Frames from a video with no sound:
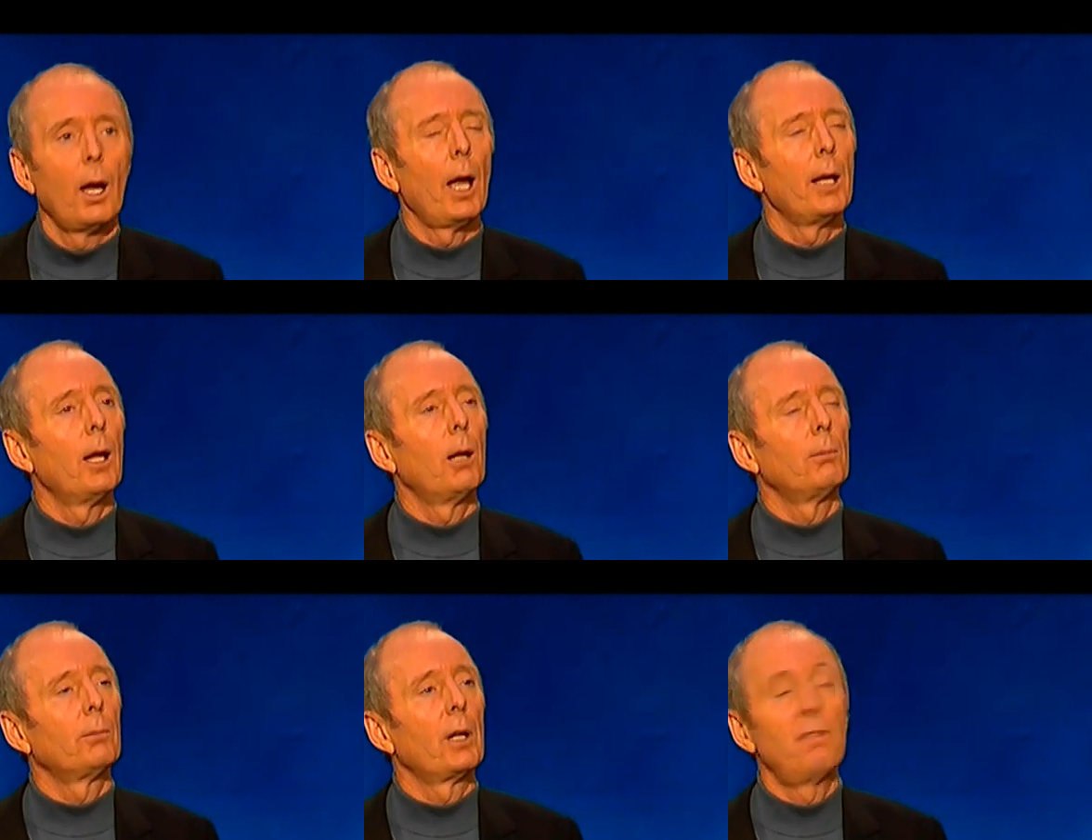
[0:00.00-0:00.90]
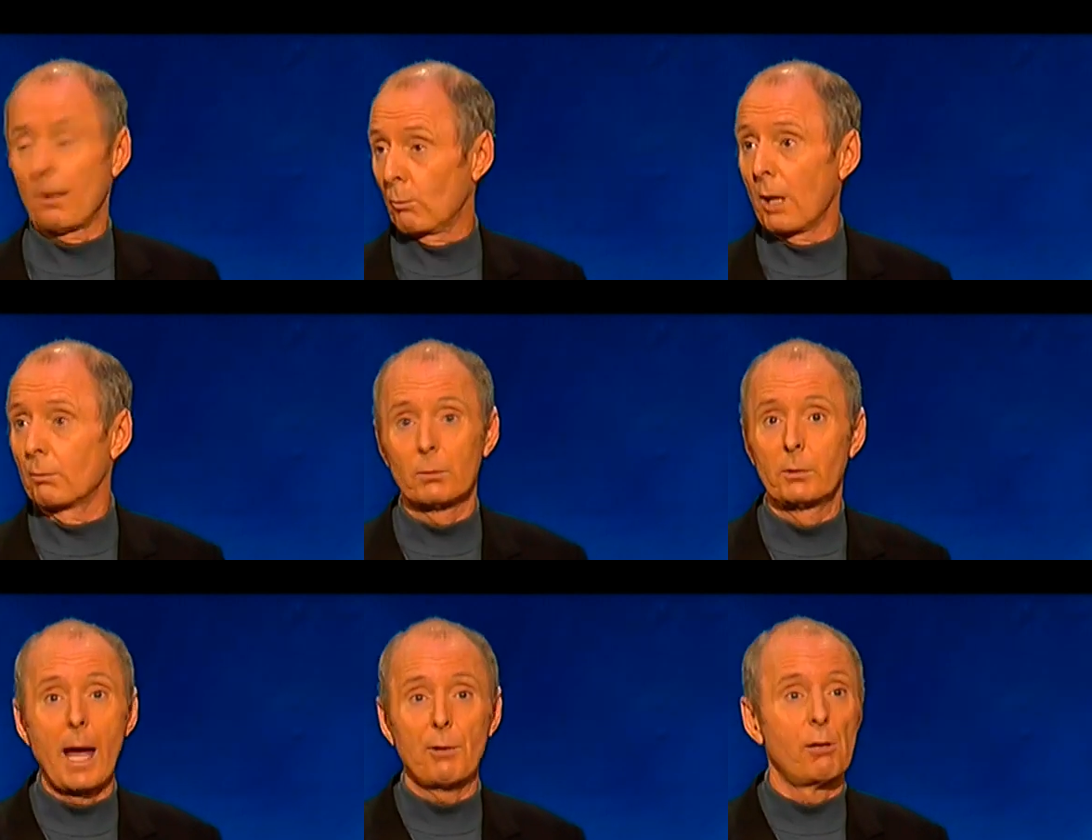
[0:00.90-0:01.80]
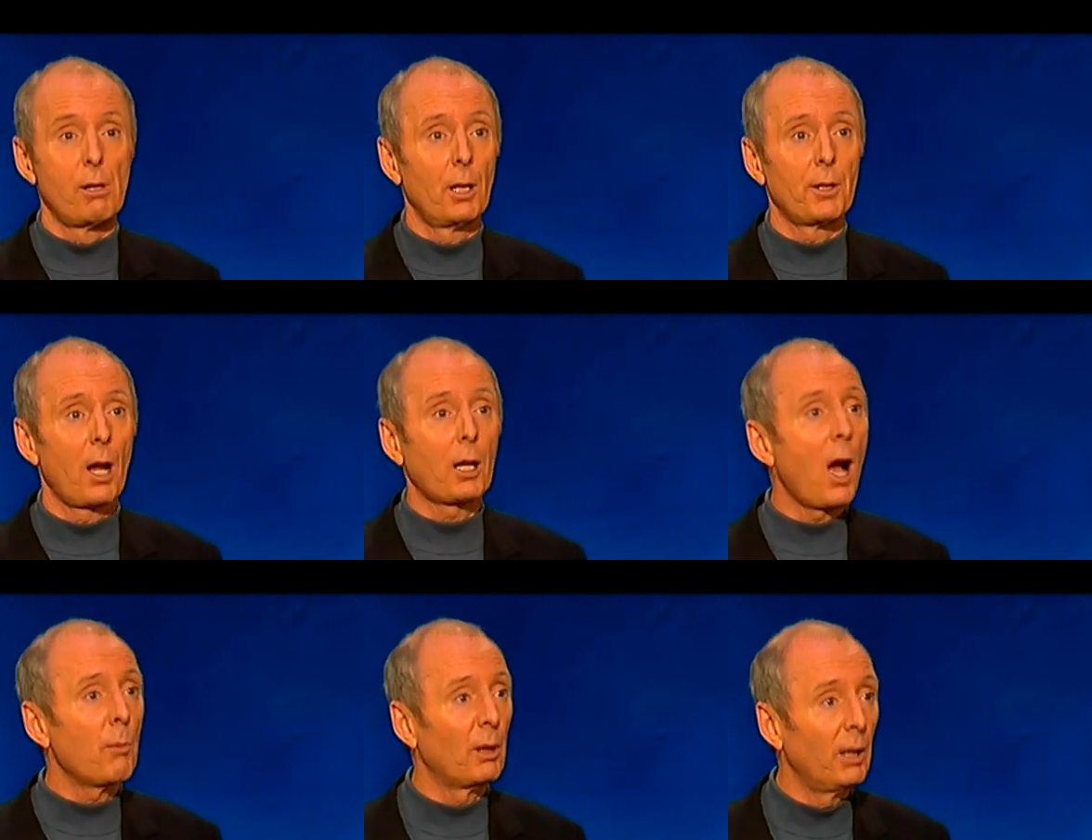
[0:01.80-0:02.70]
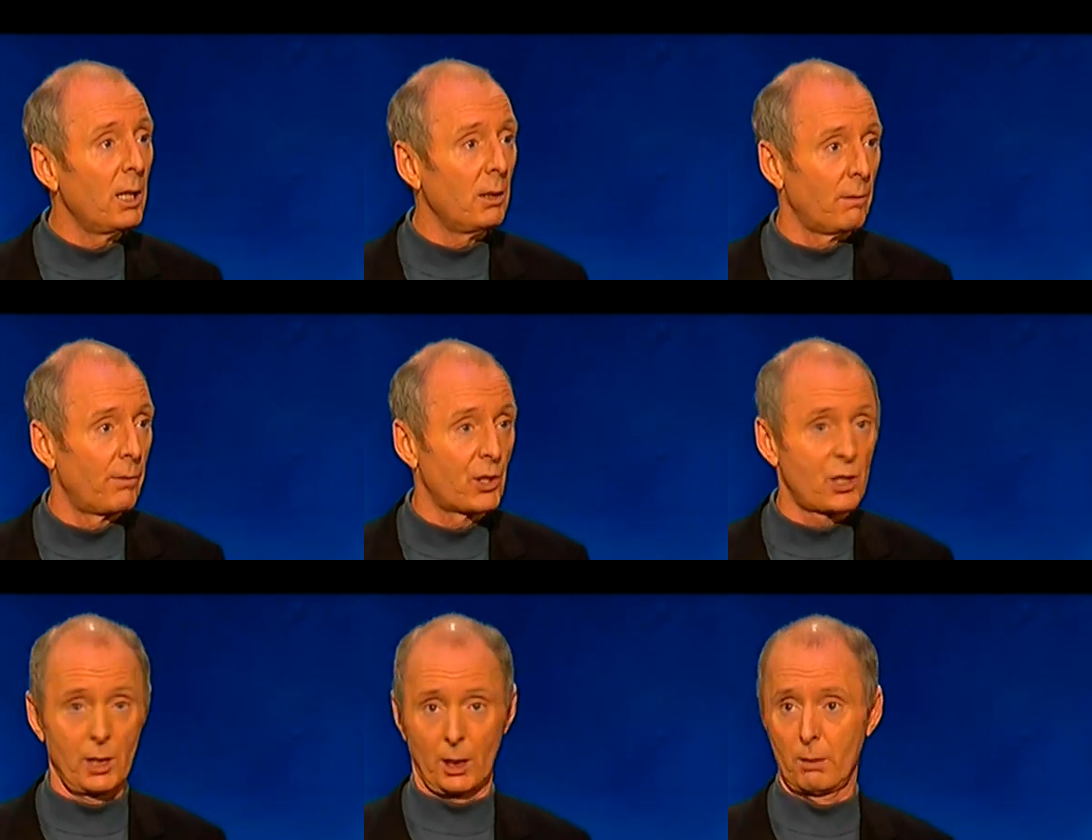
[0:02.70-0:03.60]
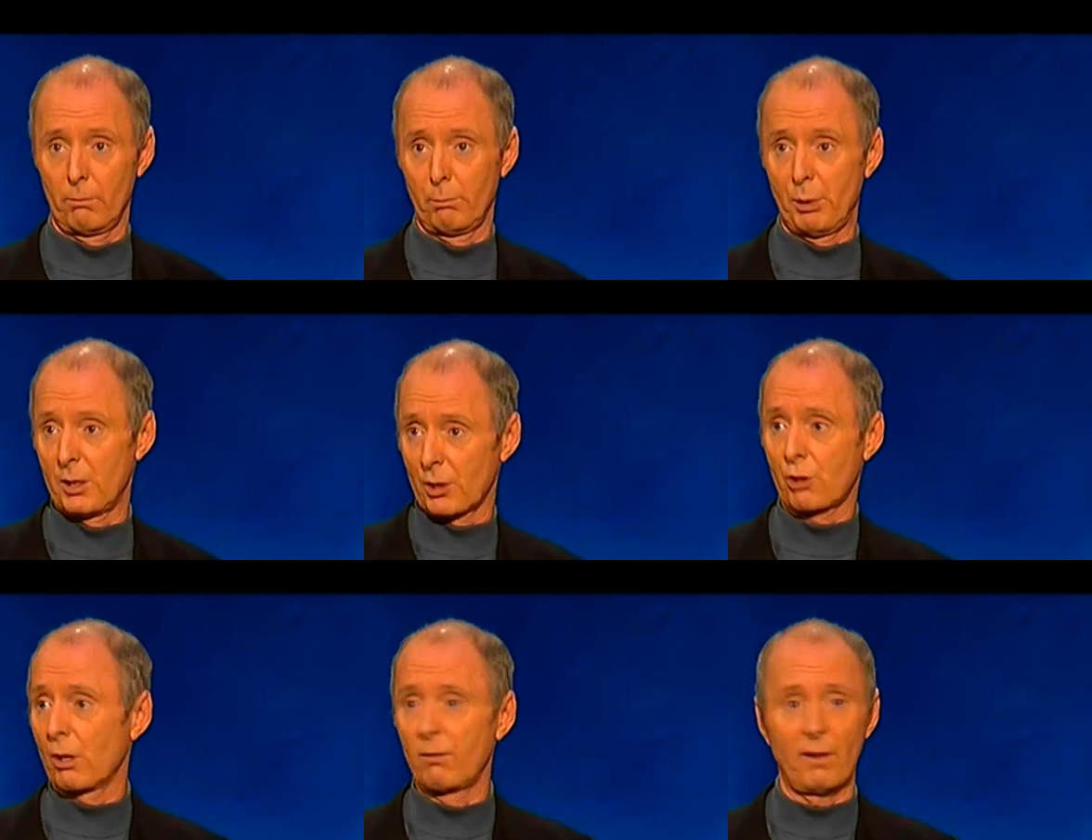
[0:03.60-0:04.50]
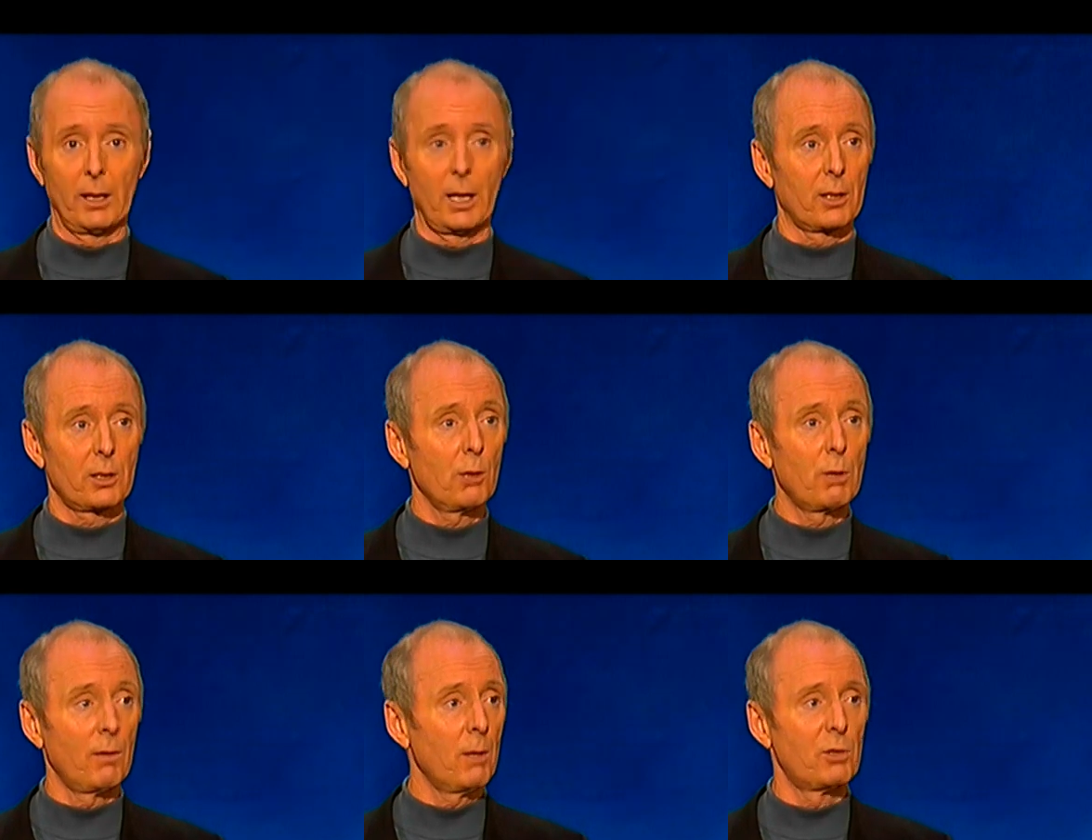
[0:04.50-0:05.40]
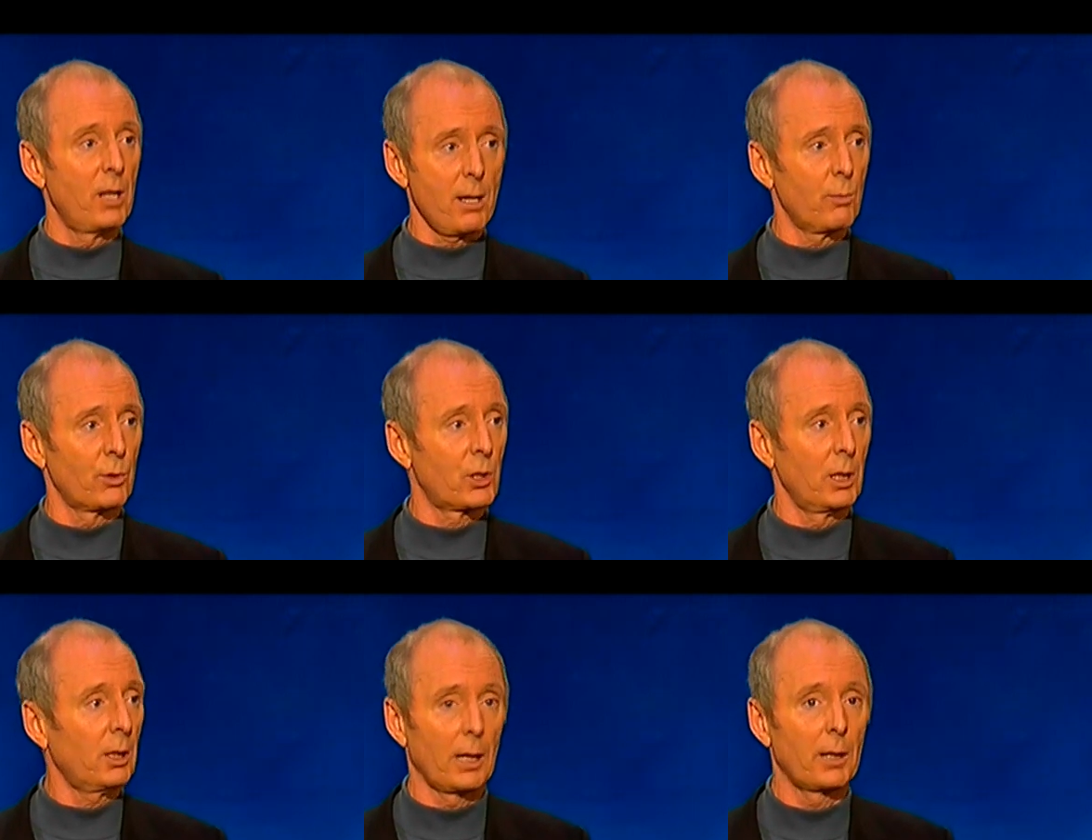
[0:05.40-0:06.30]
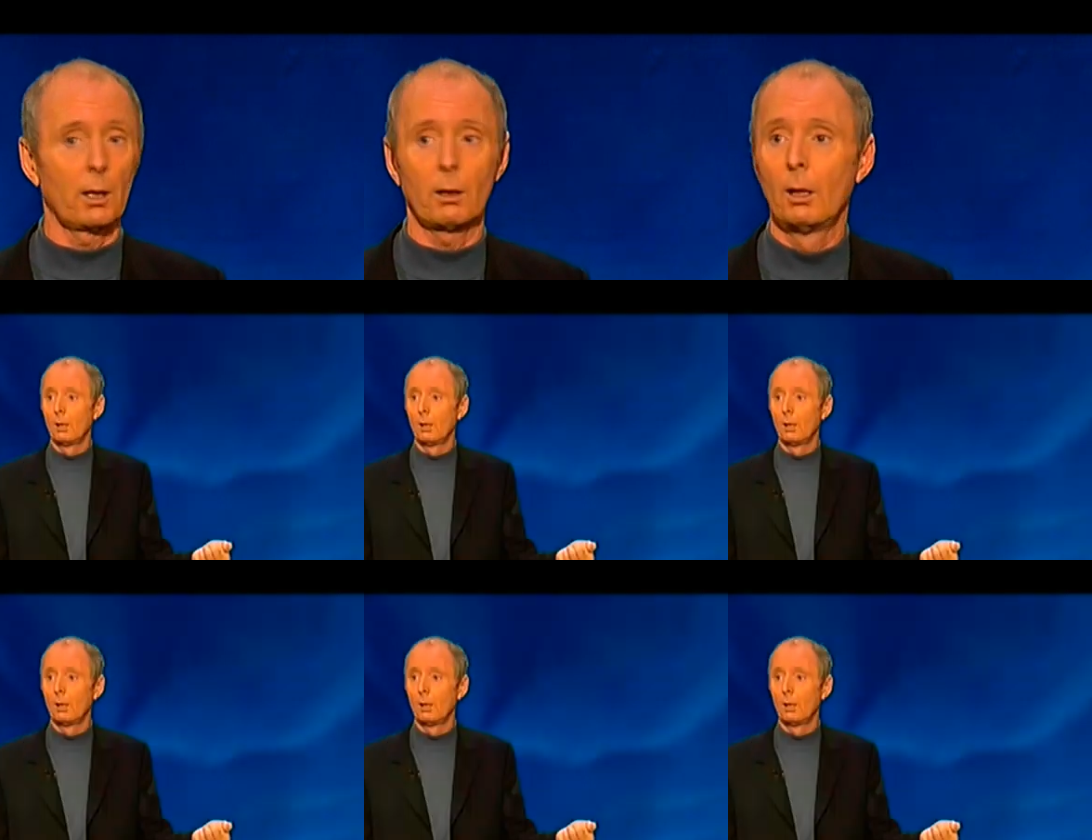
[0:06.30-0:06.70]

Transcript: And um, in fact, when I'm down here in London, I can't believe the stick Peter Stringfellow gets. You give him terrible stick down here.